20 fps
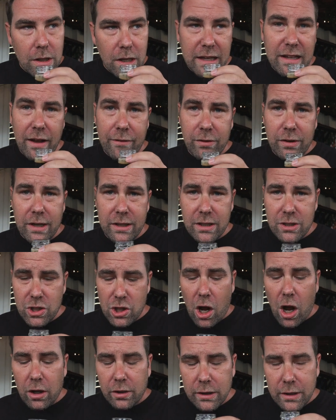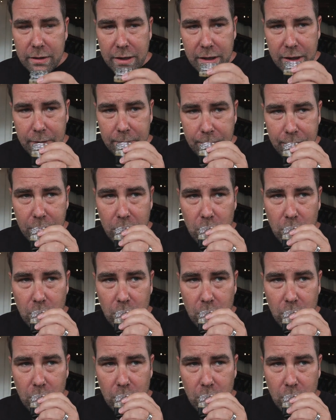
You definitely get the chocolate in it.